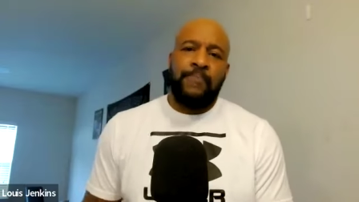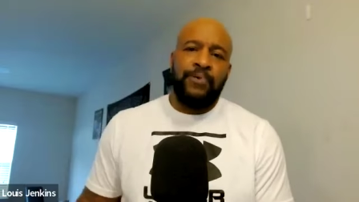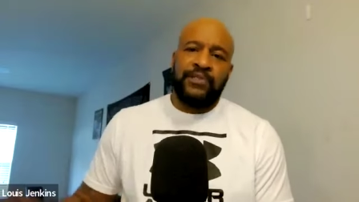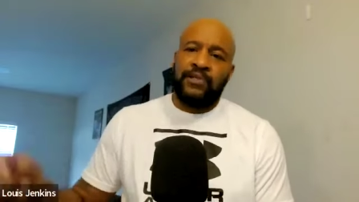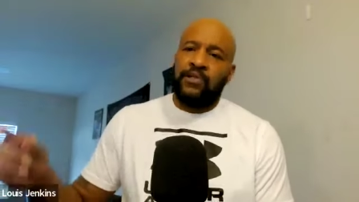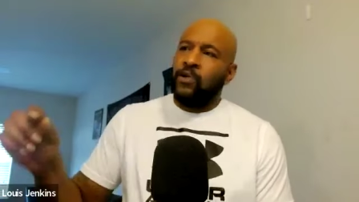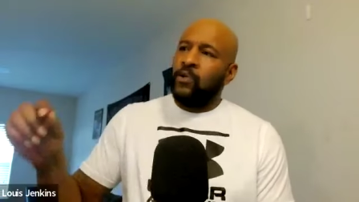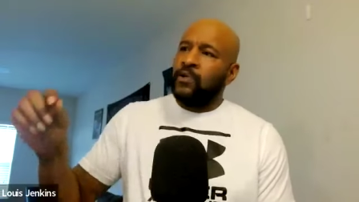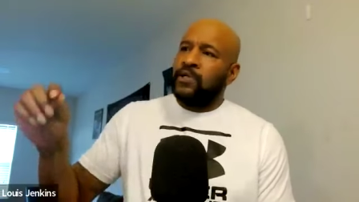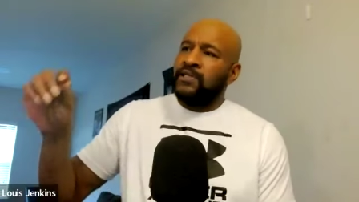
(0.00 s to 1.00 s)
I put the
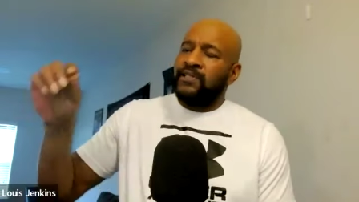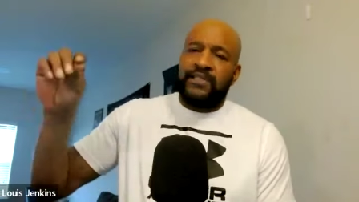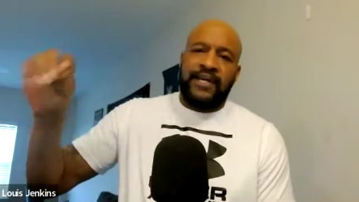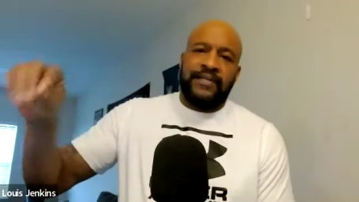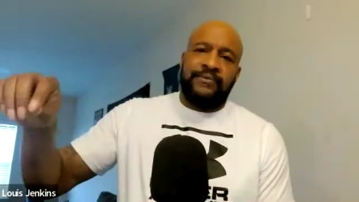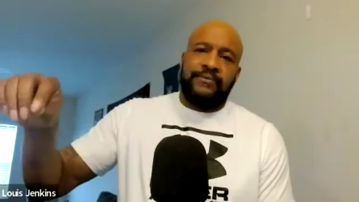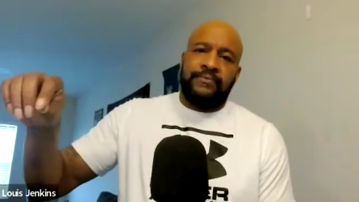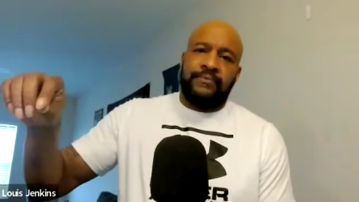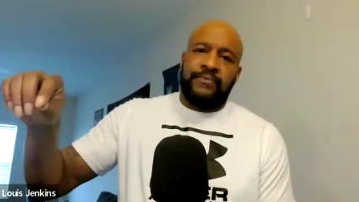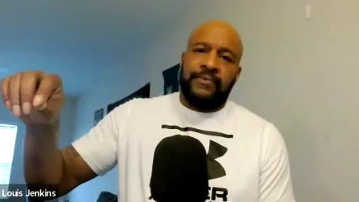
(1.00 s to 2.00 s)
little cassette
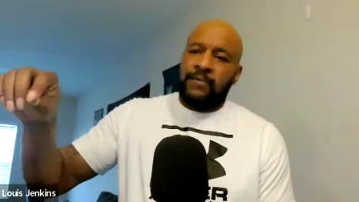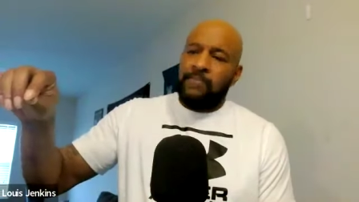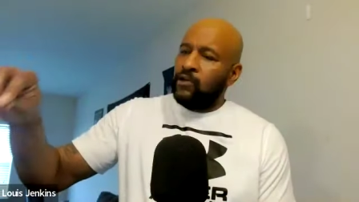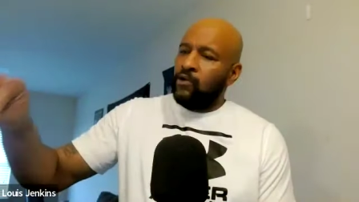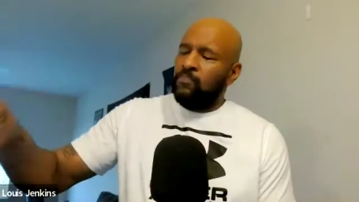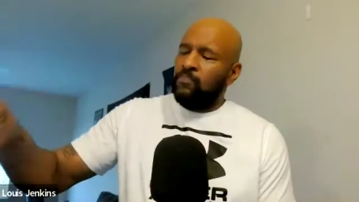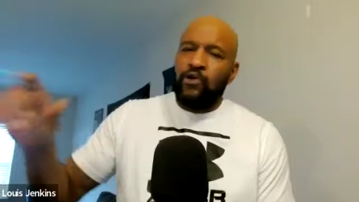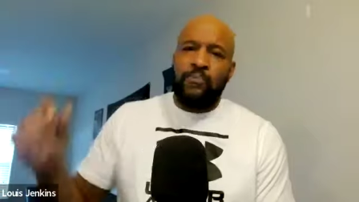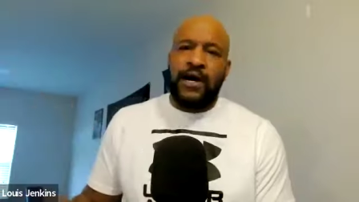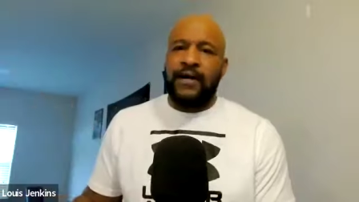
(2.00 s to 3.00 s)
in my little
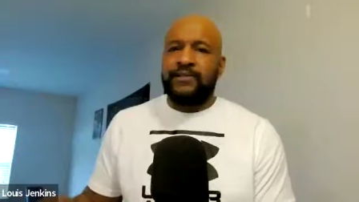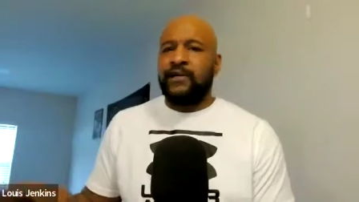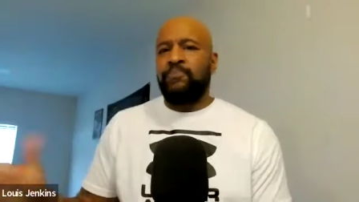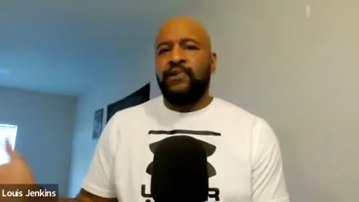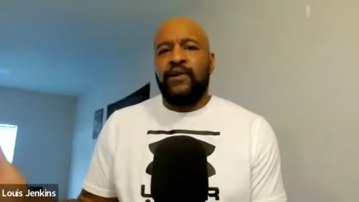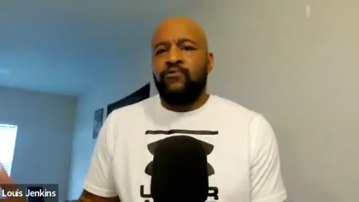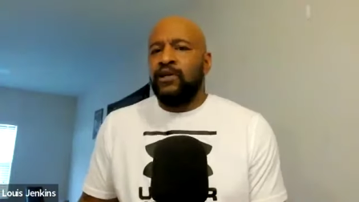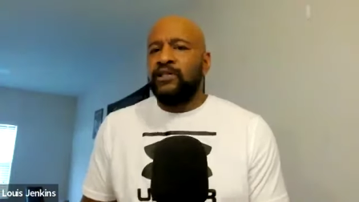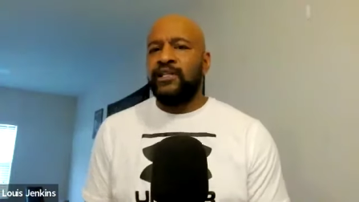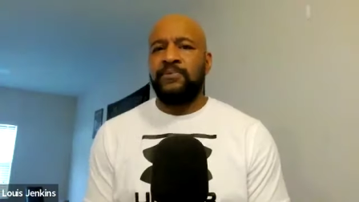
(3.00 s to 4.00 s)
boombox. I'm playing
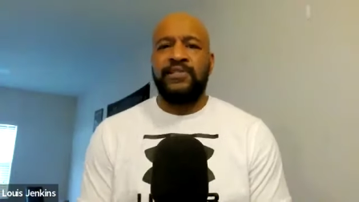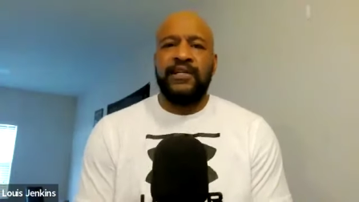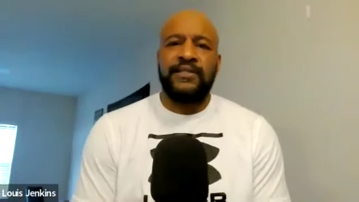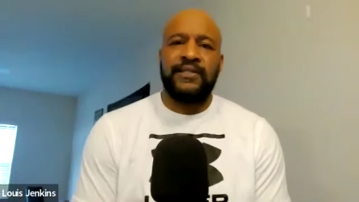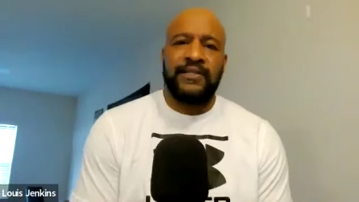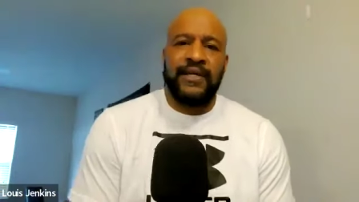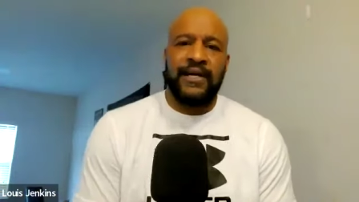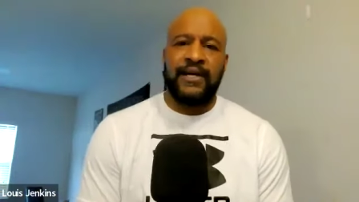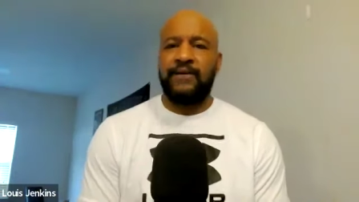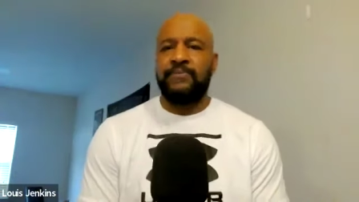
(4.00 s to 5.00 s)
Run DMC at the
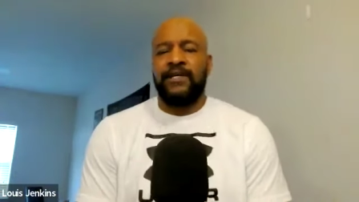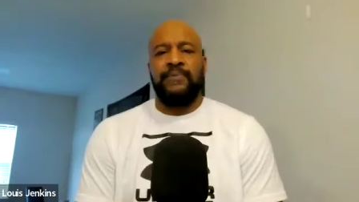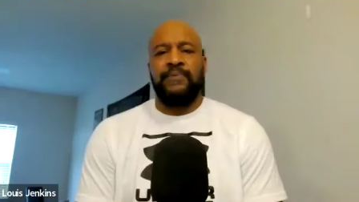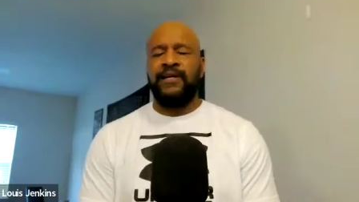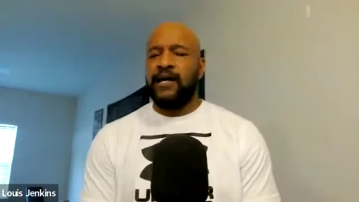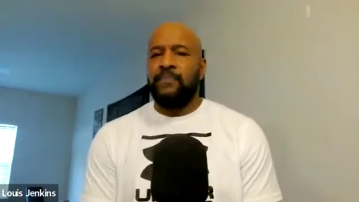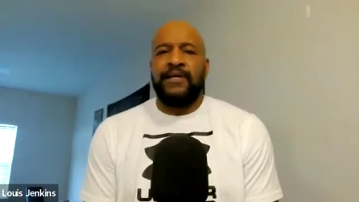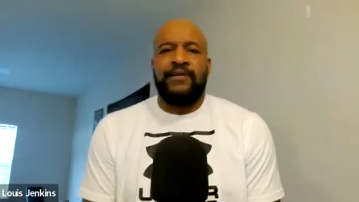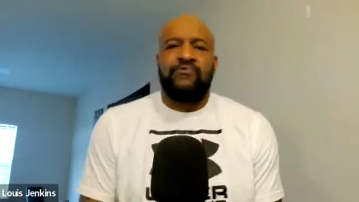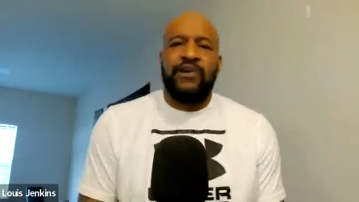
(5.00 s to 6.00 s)
time. You know what I mean? I'm
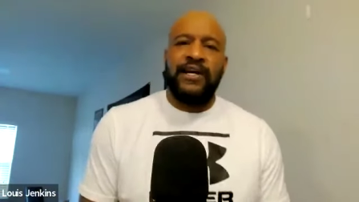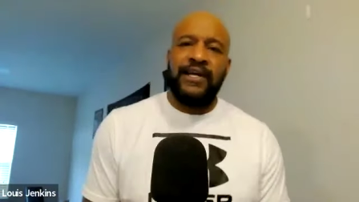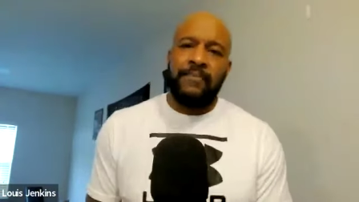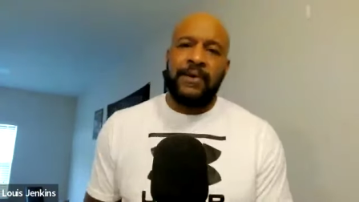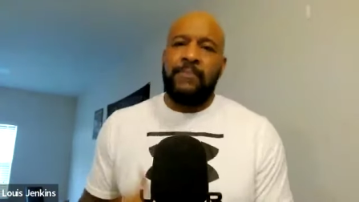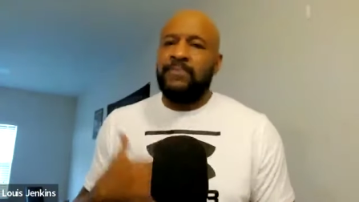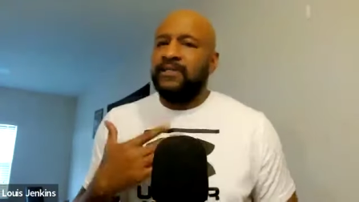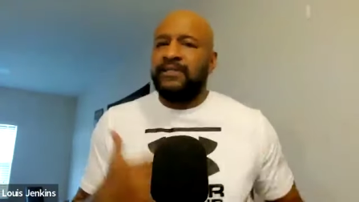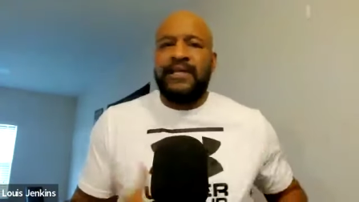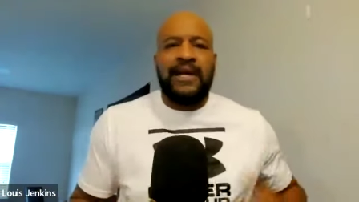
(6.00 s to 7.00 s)
getting ready. I'm, I'm
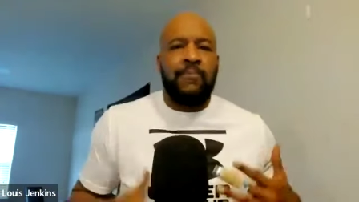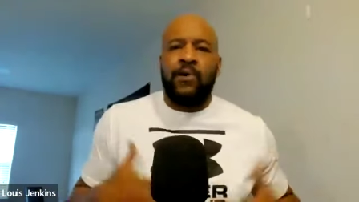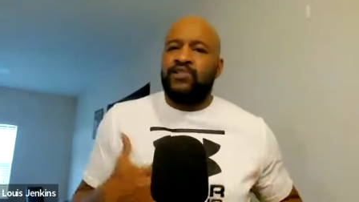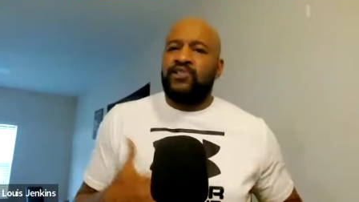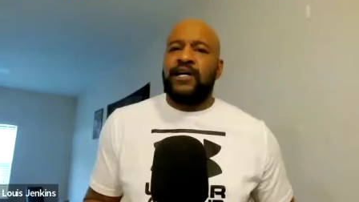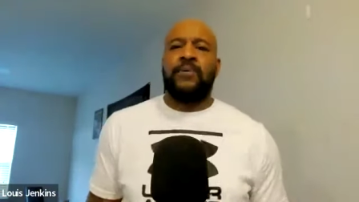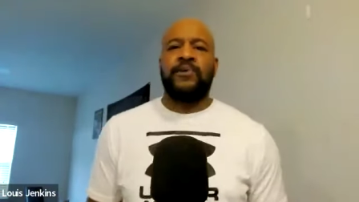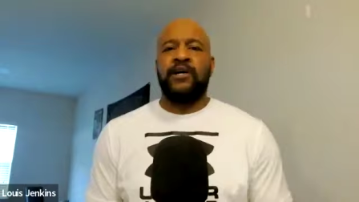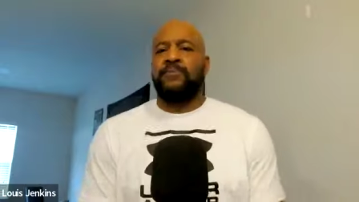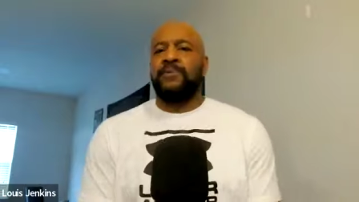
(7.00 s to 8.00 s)
it's now I'm all showered
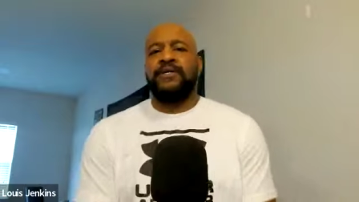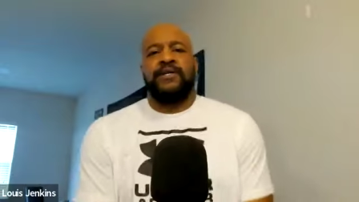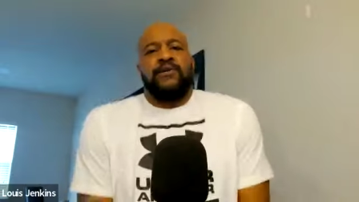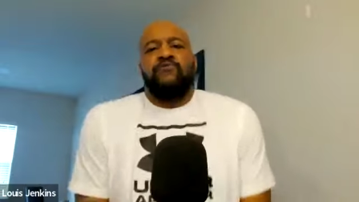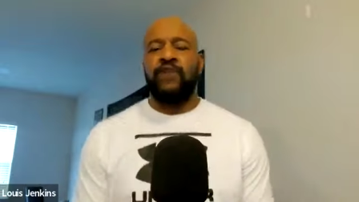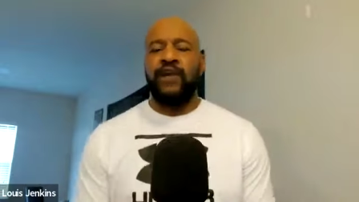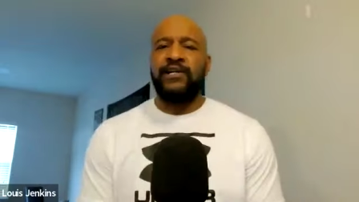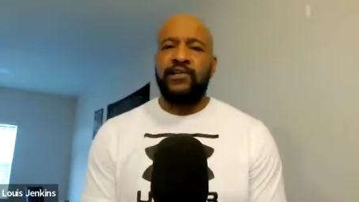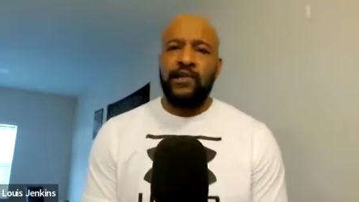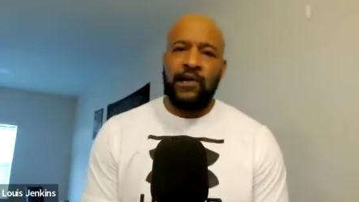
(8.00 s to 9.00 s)
up,
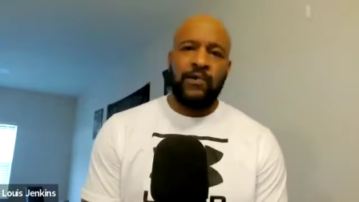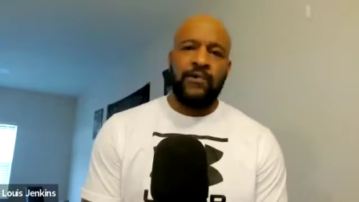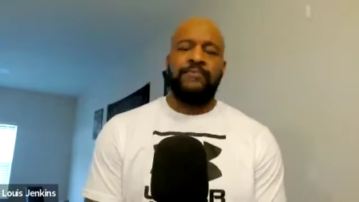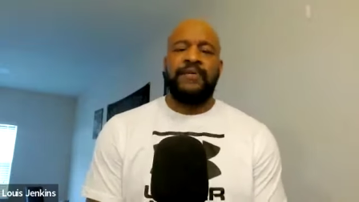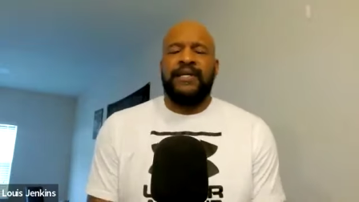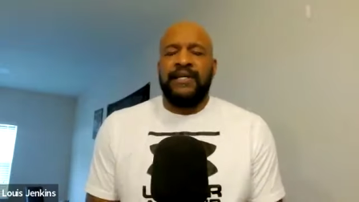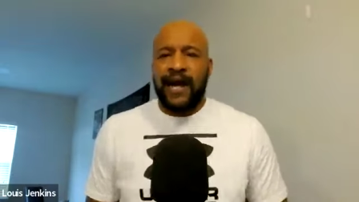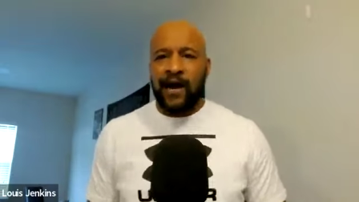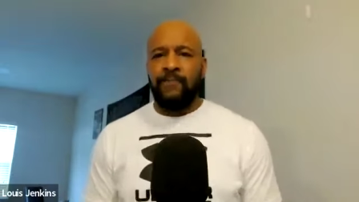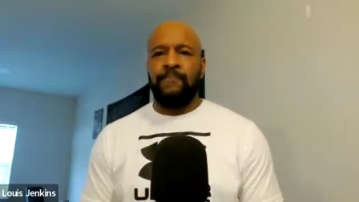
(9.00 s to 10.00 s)
ready to go. Get
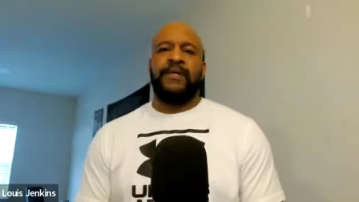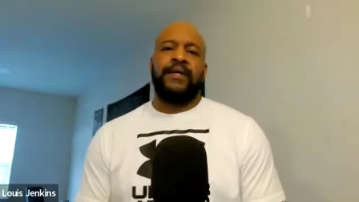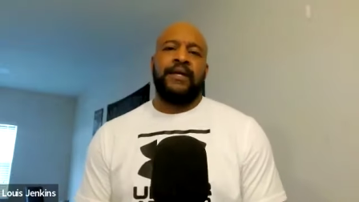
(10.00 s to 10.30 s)
out.